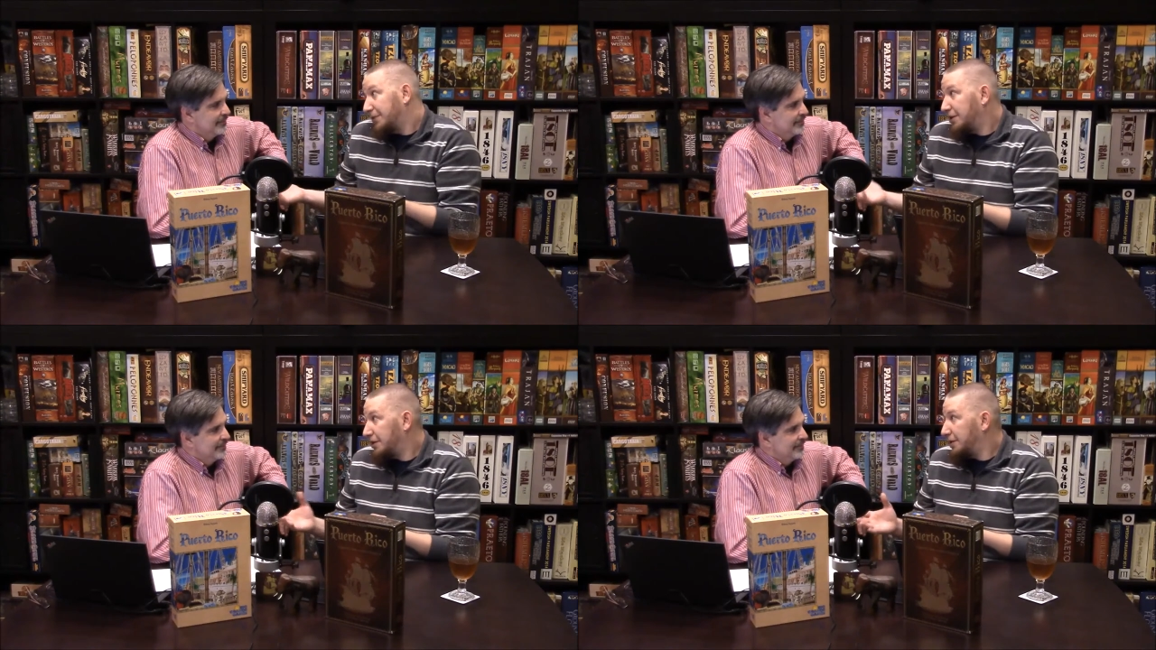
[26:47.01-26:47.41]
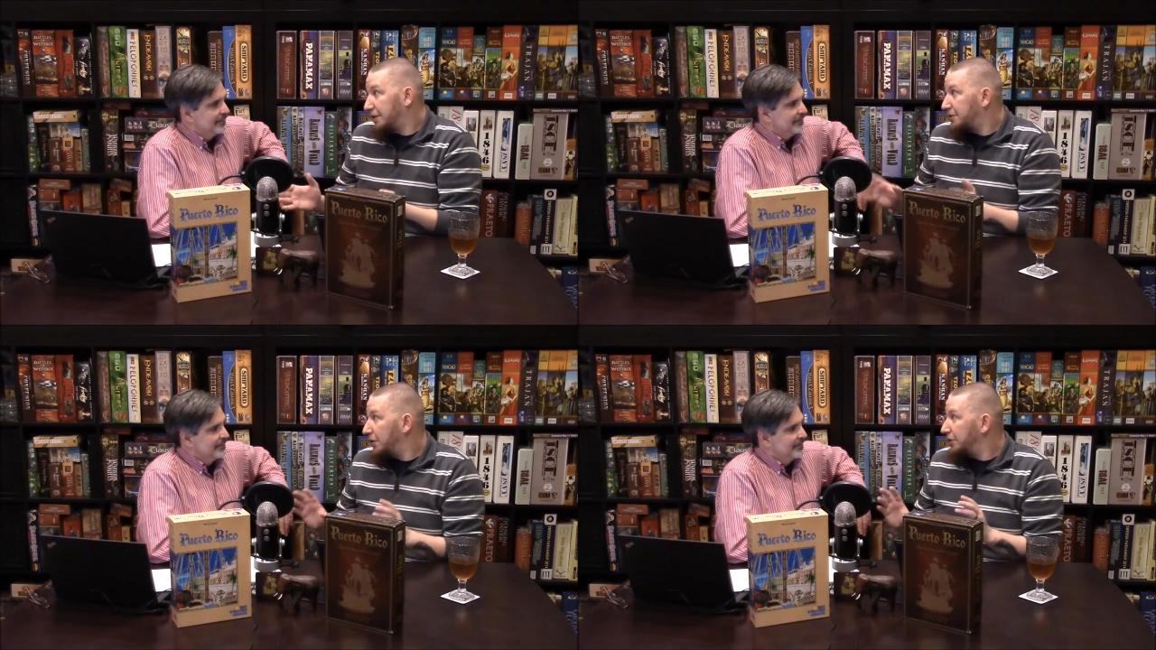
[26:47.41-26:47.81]
Speaker 1: You,
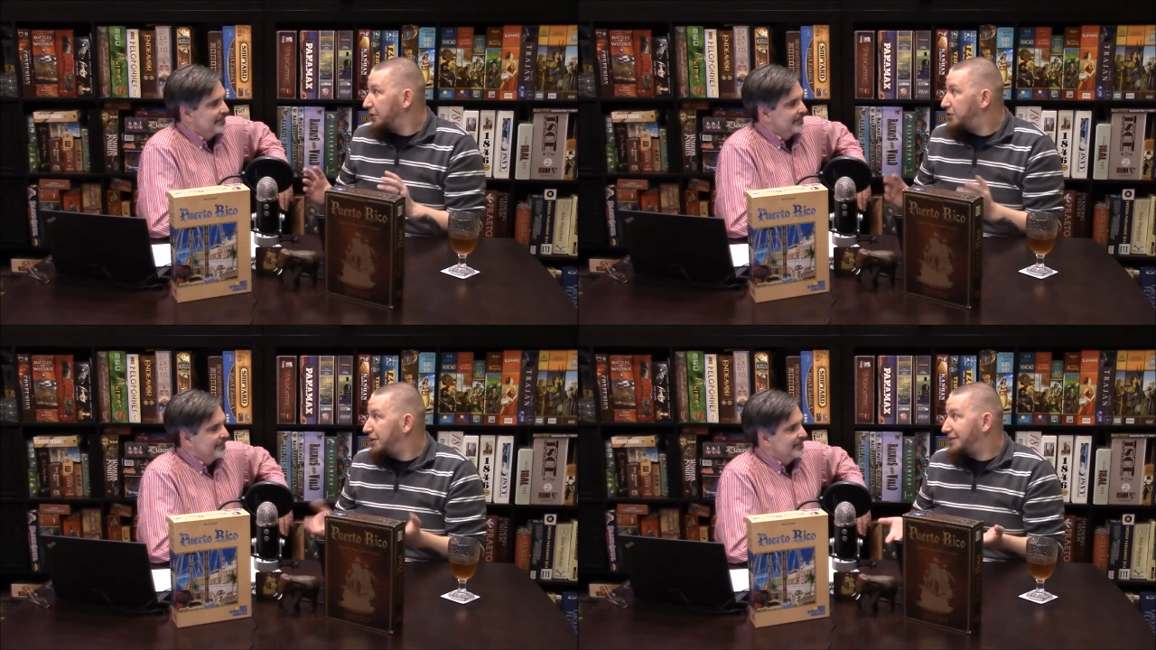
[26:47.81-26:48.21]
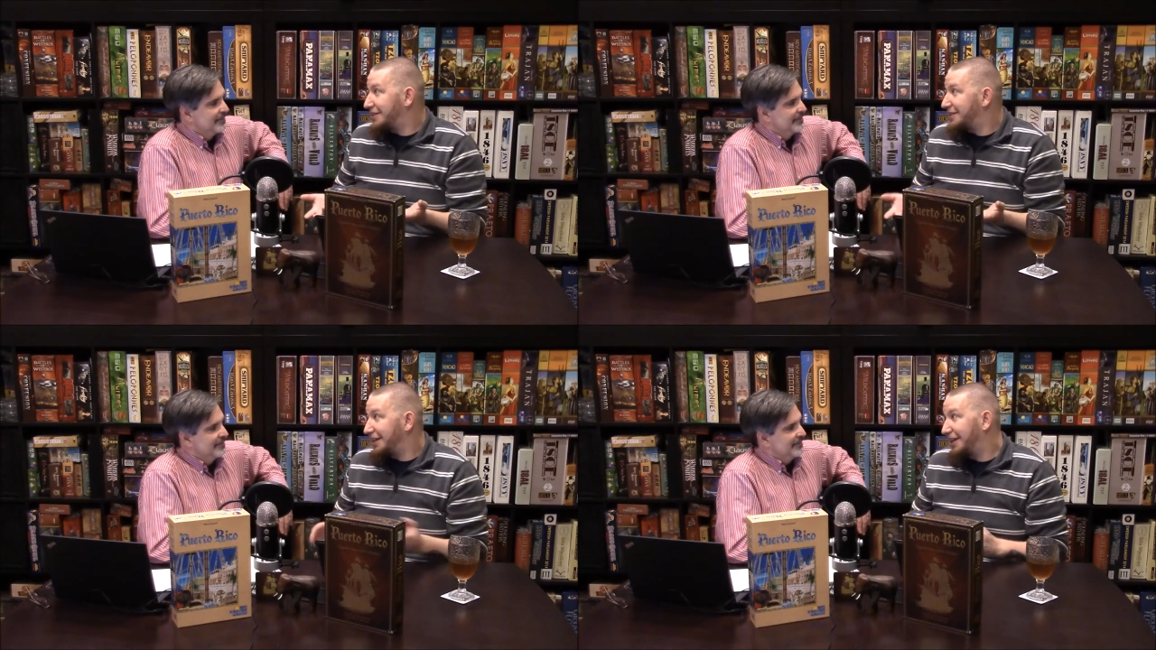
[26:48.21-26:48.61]
it's called the
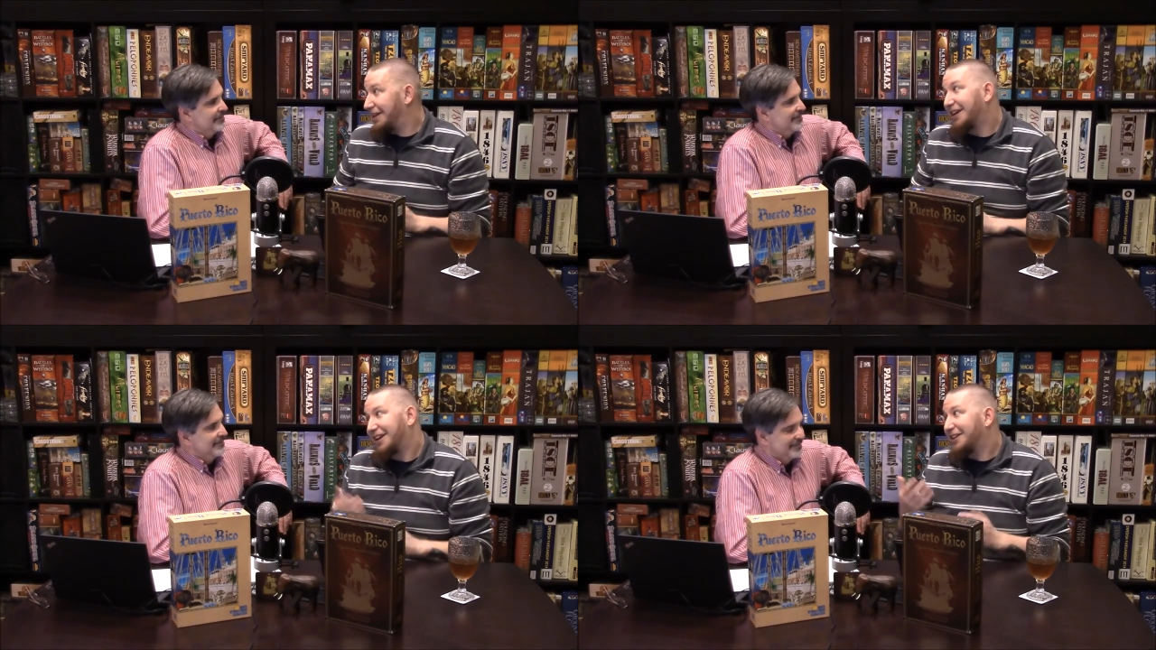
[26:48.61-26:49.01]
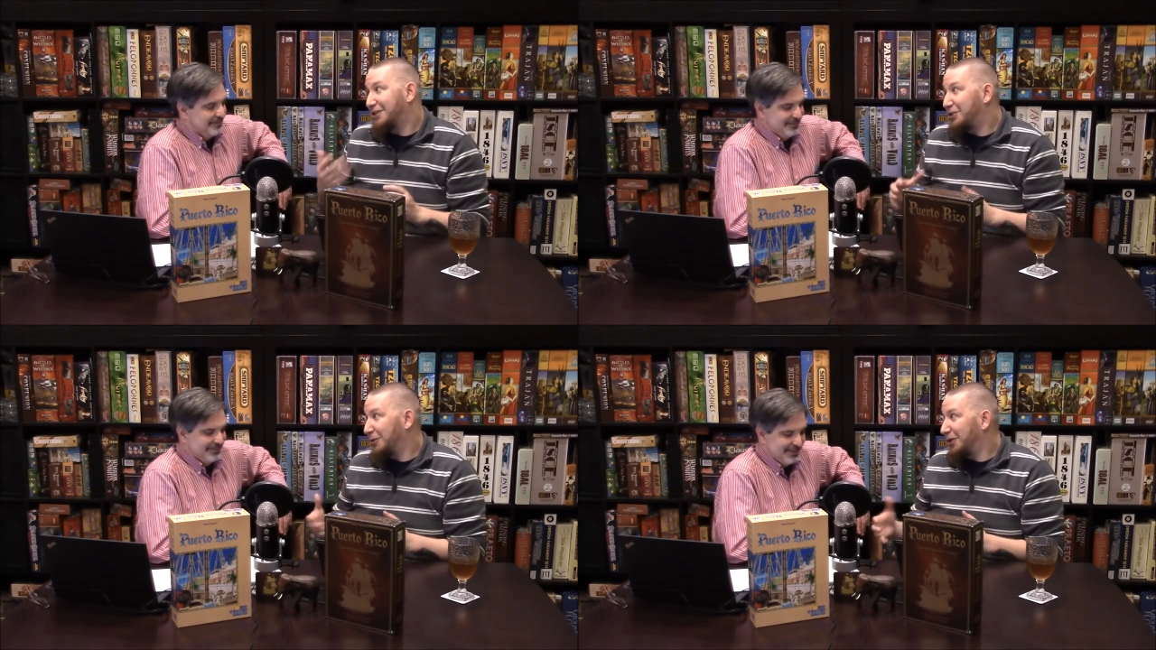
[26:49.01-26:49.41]
Jesus seat
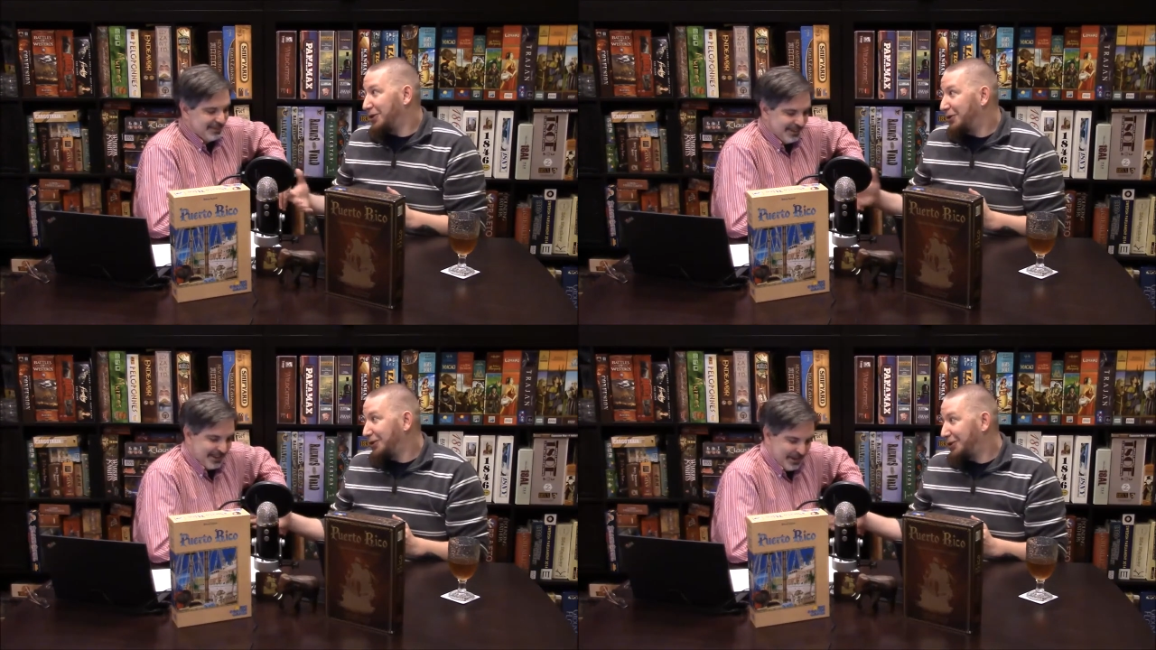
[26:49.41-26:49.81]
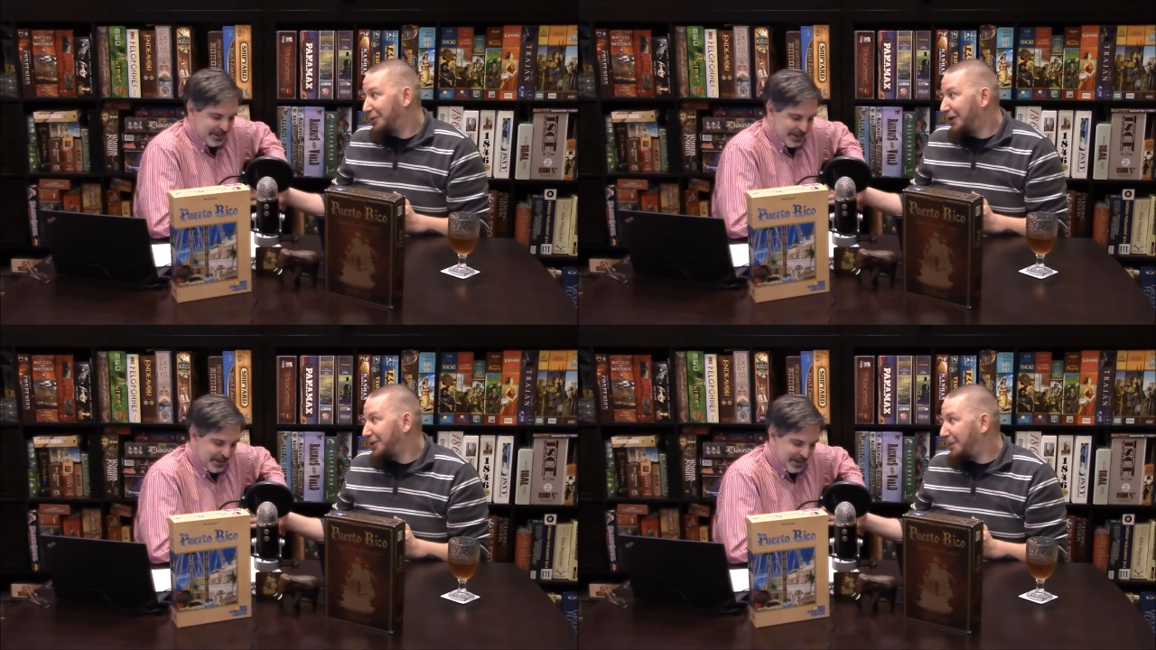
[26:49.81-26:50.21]
because you, you you
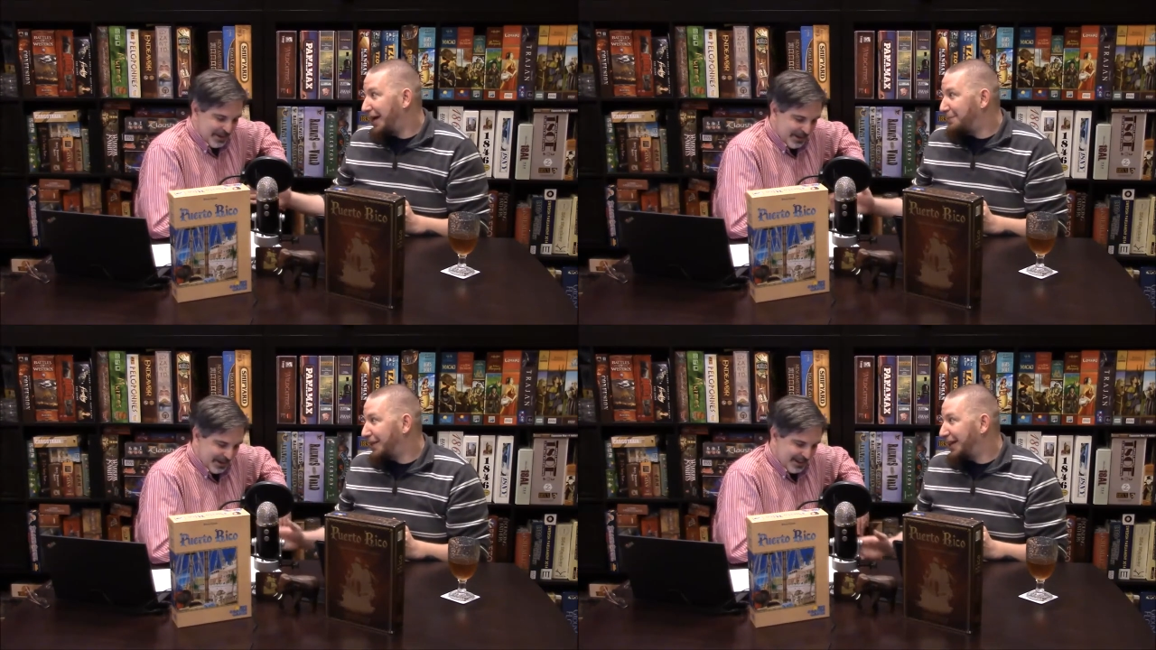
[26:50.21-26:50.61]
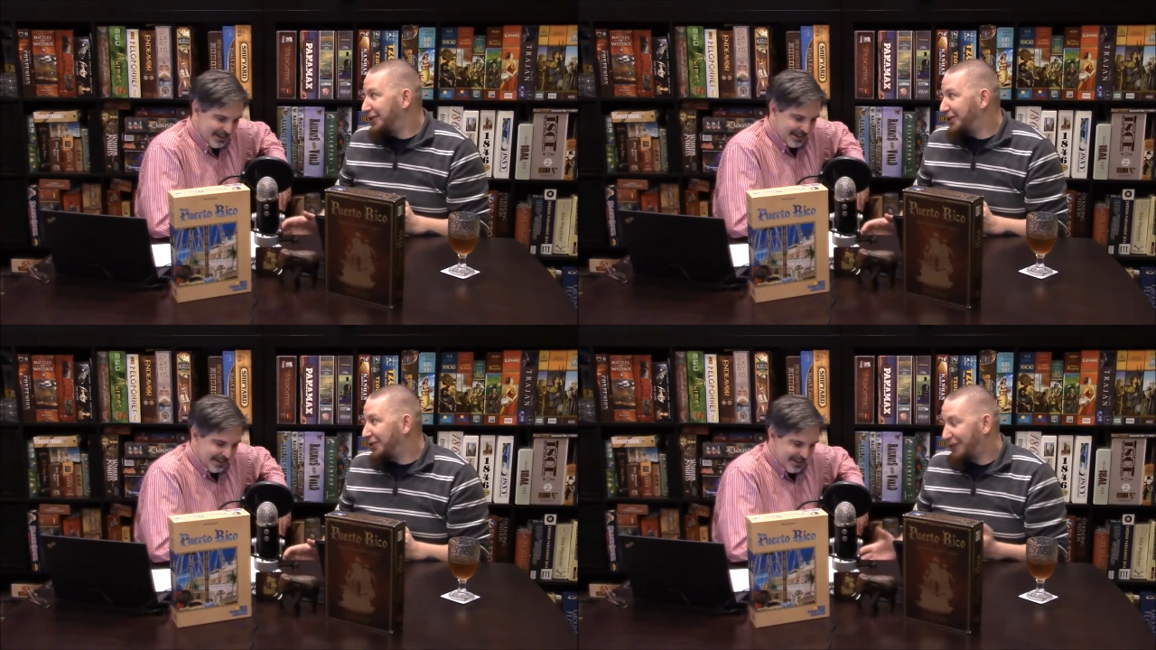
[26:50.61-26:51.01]
want the bad player
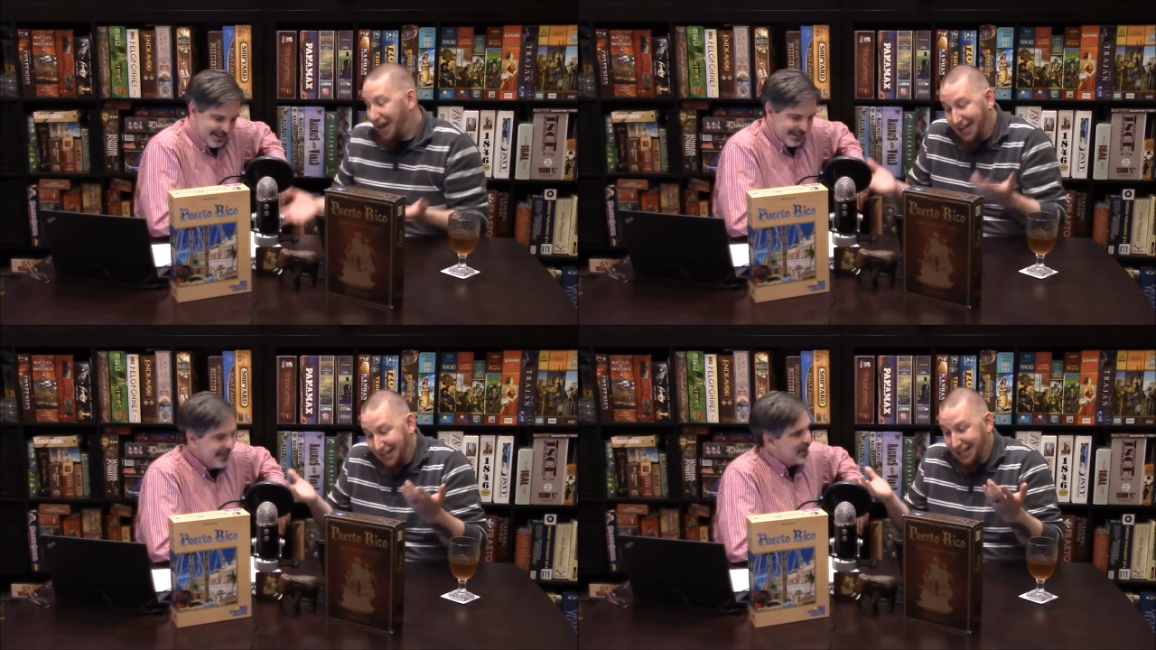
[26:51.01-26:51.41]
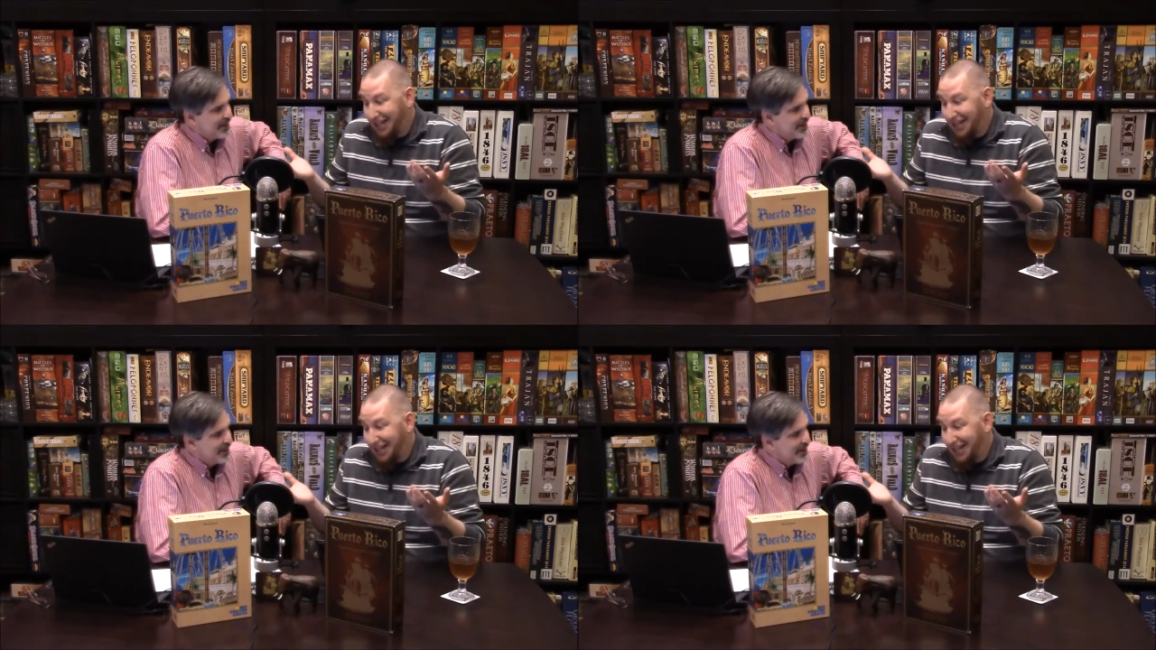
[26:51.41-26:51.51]
to your right,